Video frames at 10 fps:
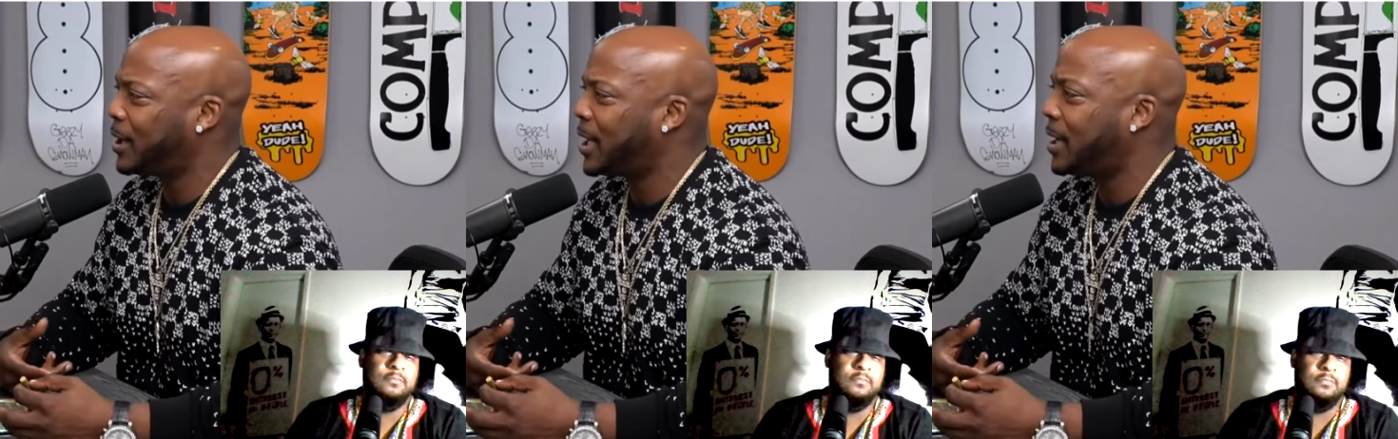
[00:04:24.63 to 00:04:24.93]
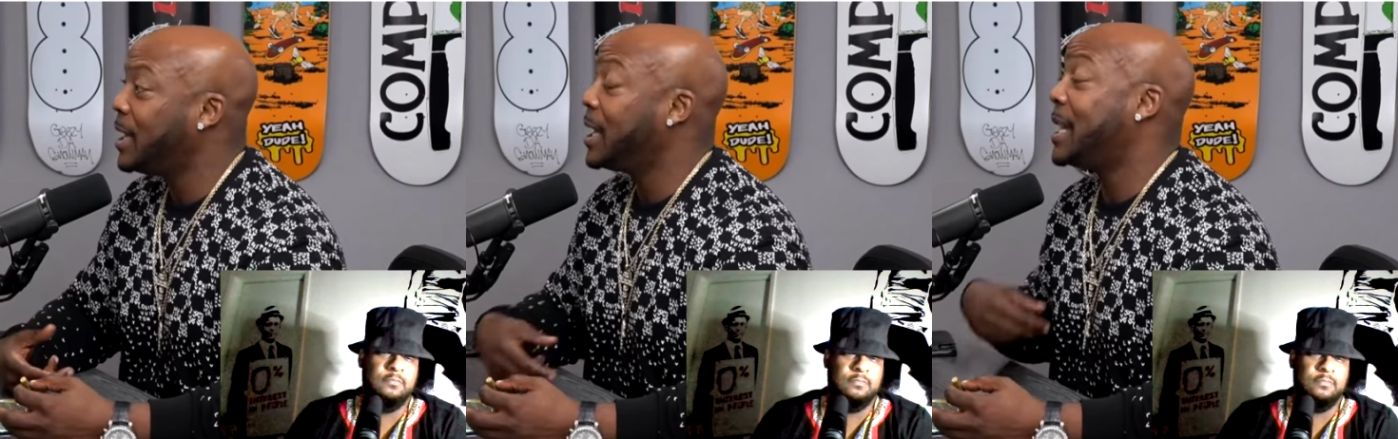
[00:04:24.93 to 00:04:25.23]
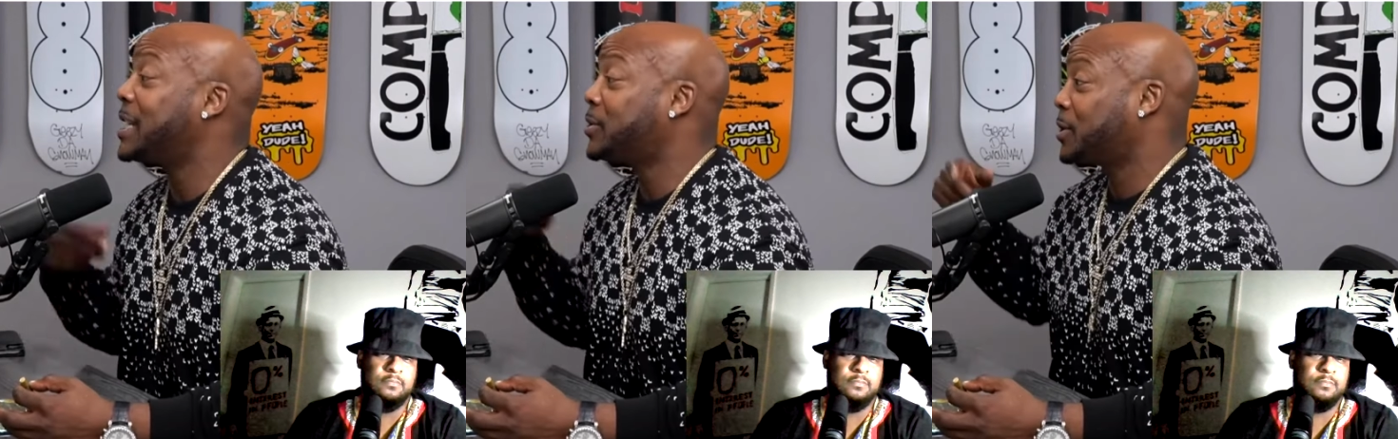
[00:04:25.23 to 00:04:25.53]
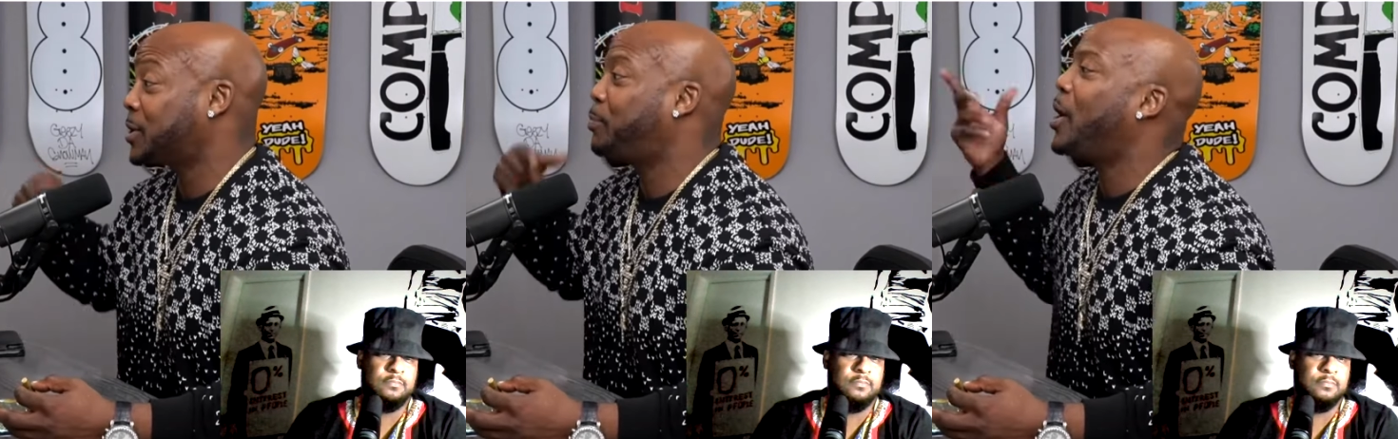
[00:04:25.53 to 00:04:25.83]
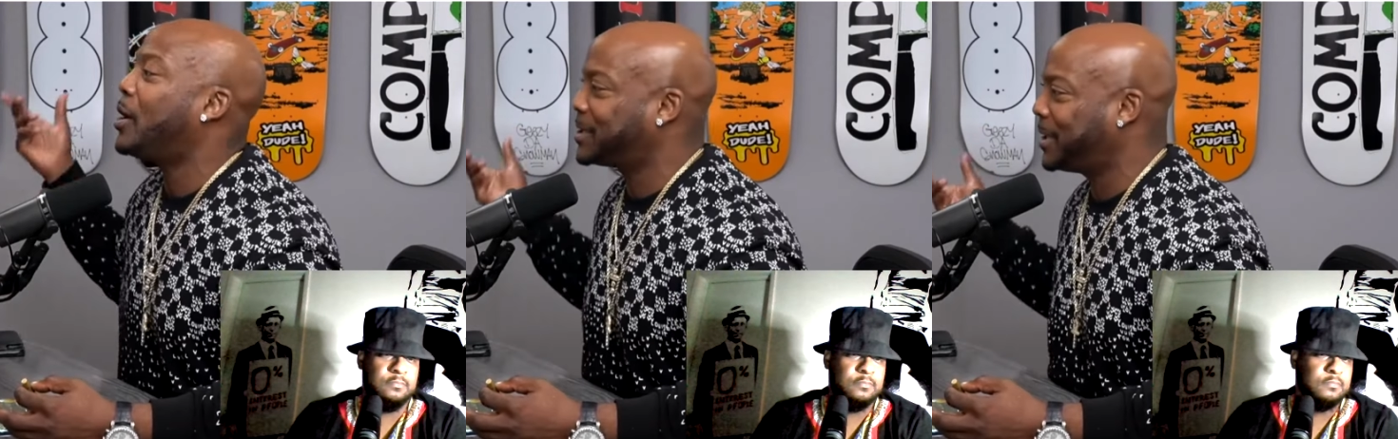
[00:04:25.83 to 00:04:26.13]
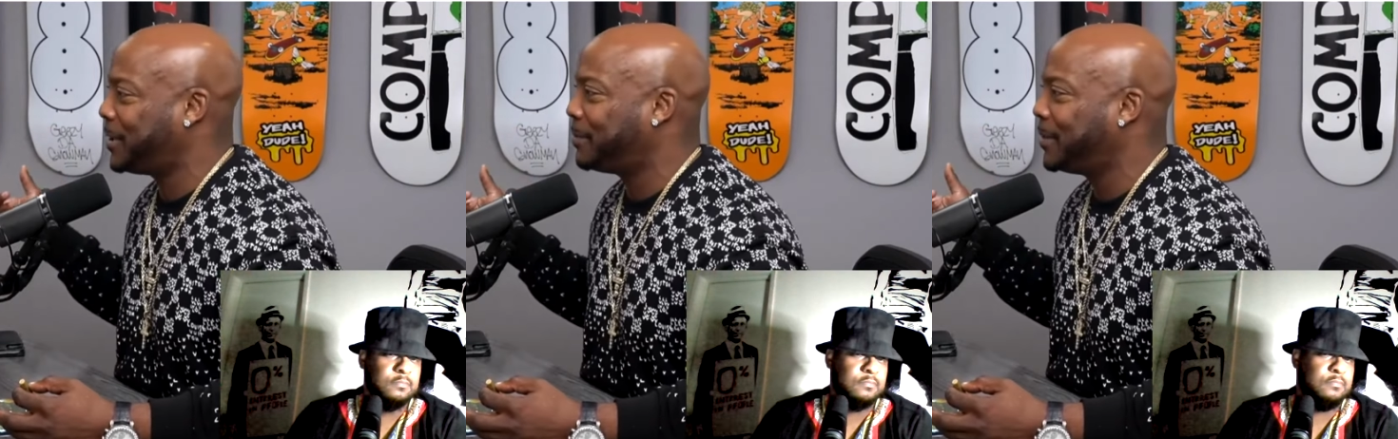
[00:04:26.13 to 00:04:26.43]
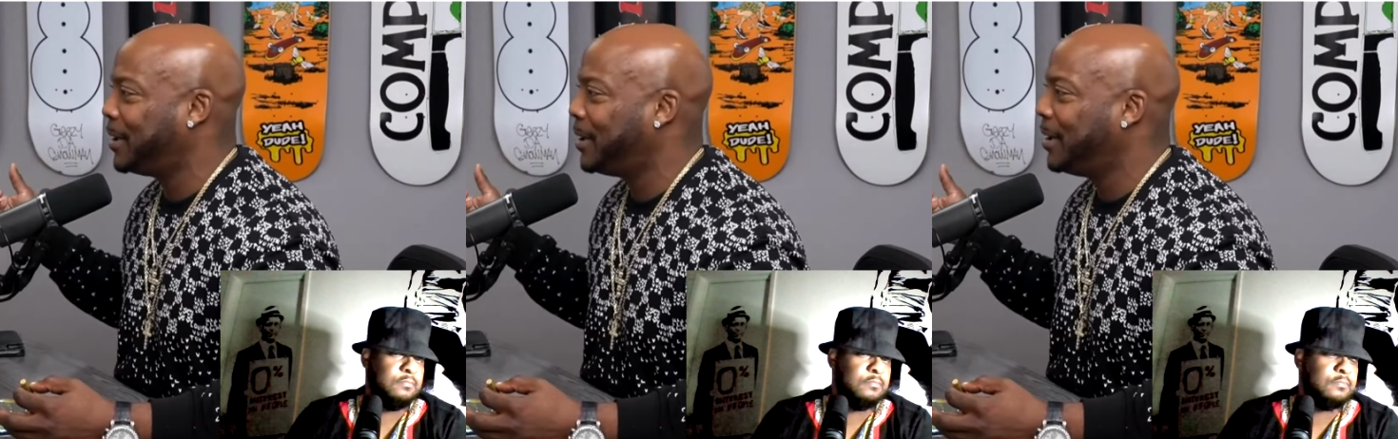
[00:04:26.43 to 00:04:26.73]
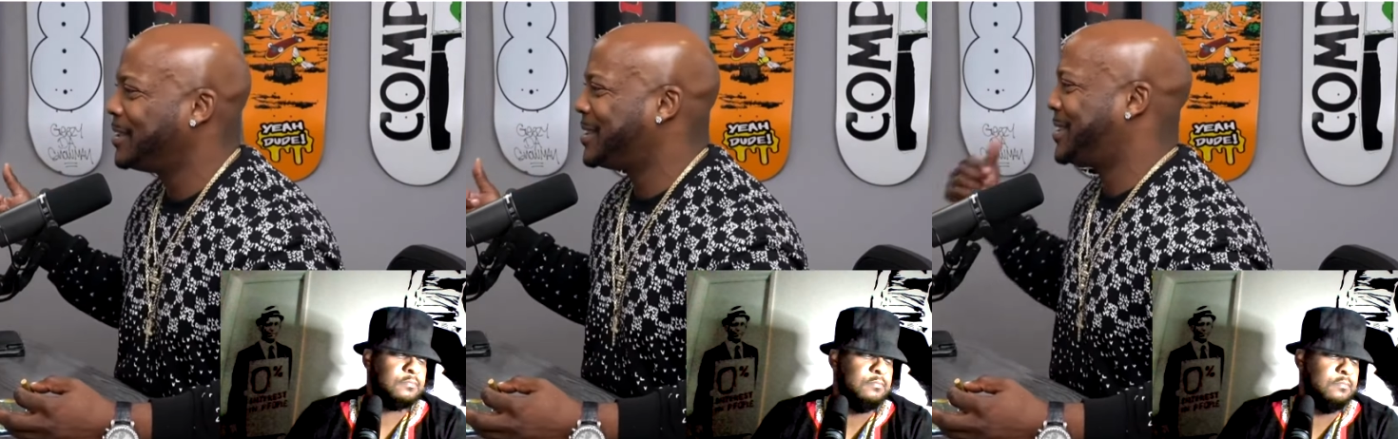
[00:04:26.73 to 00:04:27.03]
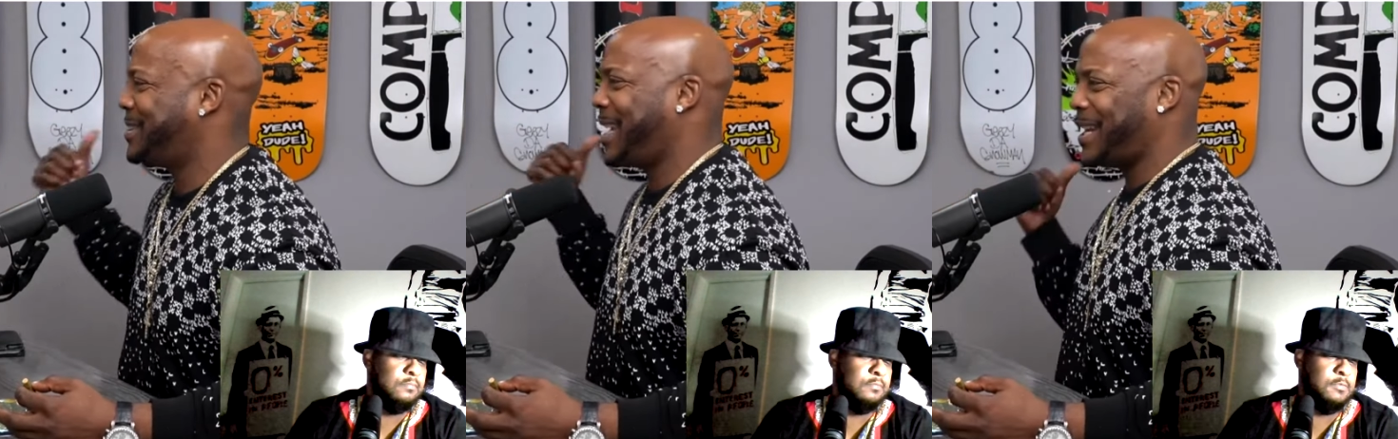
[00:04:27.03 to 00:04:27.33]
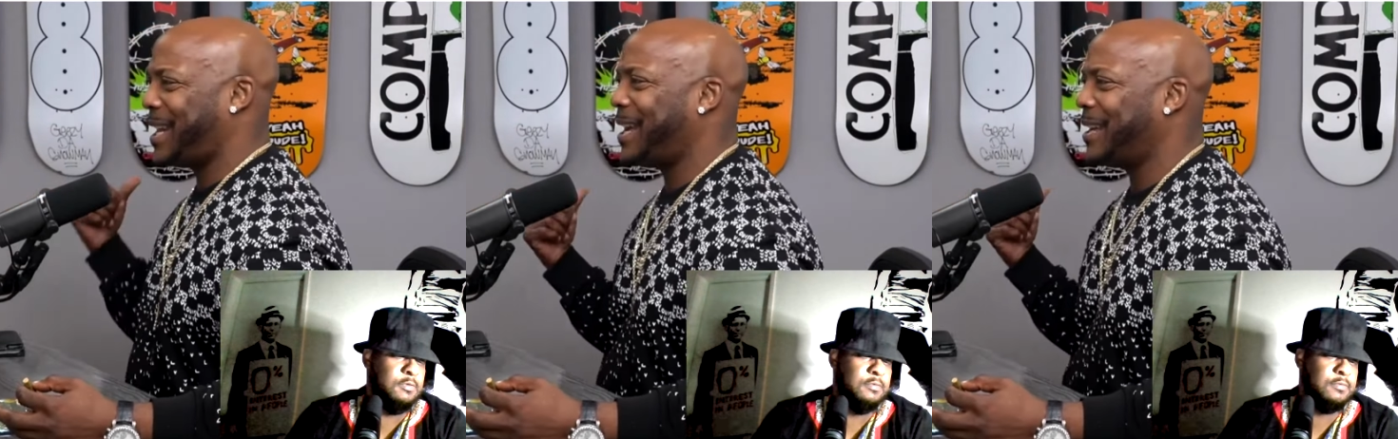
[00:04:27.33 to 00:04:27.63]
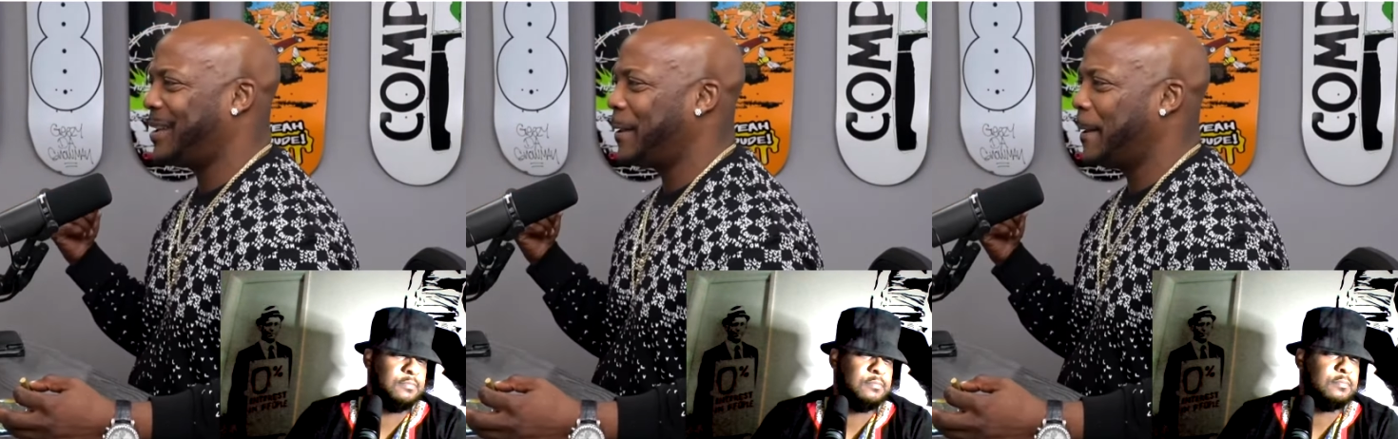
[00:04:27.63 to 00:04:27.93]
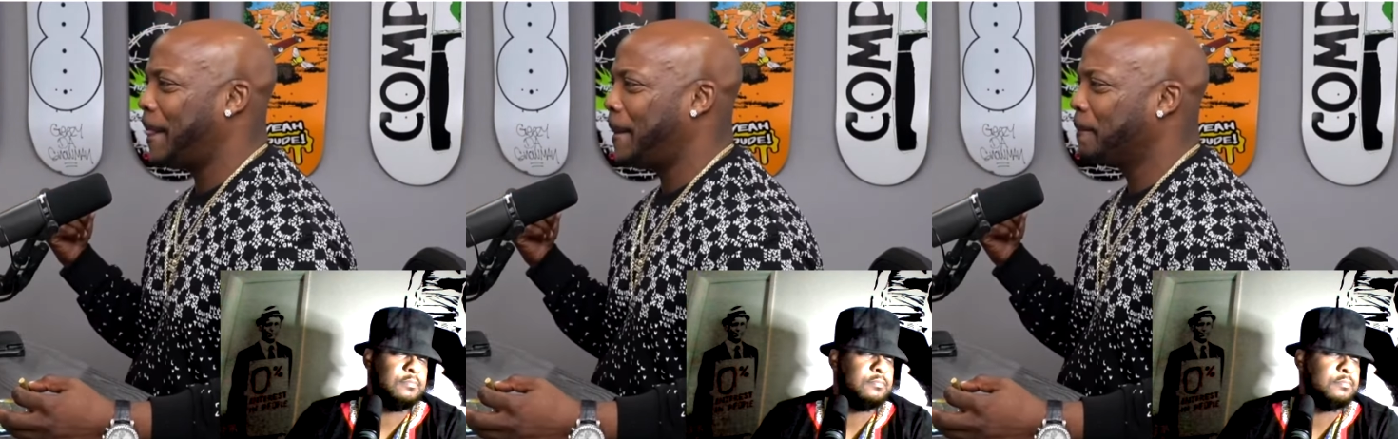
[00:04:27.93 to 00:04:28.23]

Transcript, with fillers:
Speaker 1: that. and that's what sparked him to say that. Okay.